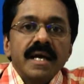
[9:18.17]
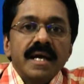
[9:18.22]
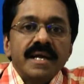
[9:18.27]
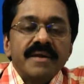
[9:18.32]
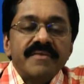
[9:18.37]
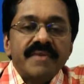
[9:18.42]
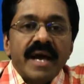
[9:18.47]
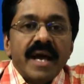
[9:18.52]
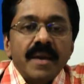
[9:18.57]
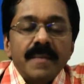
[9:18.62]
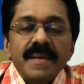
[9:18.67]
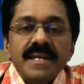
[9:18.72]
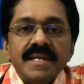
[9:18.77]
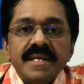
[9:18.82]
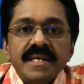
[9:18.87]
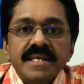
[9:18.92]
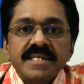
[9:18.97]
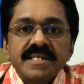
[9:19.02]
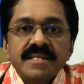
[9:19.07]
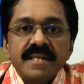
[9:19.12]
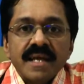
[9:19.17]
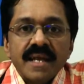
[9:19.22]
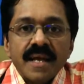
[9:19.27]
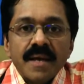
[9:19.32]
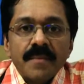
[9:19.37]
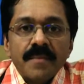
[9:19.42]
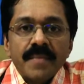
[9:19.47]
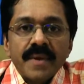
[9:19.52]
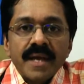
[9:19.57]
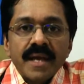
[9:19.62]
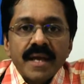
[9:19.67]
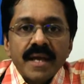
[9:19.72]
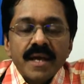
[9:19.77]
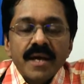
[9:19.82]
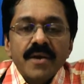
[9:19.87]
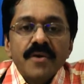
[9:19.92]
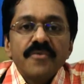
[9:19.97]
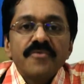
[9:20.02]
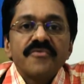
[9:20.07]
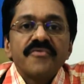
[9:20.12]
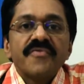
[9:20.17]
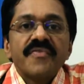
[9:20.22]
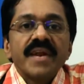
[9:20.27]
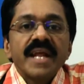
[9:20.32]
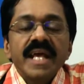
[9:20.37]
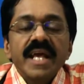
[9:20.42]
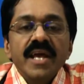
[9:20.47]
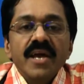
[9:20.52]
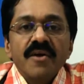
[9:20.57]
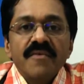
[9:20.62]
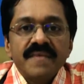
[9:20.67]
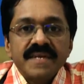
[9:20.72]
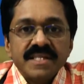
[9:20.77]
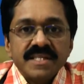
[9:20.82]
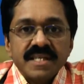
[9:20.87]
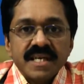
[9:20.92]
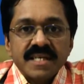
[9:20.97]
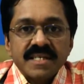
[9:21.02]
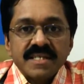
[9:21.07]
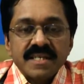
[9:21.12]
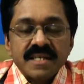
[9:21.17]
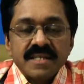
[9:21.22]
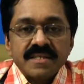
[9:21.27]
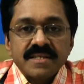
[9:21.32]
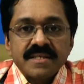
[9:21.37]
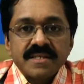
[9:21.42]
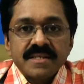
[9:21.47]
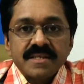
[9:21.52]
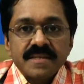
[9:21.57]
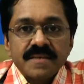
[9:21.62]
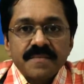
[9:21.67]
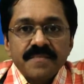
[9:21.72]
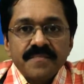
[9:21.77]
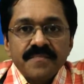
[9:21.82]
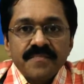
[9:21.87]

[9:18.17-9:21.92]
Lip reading: a diabetes therapy free of injections.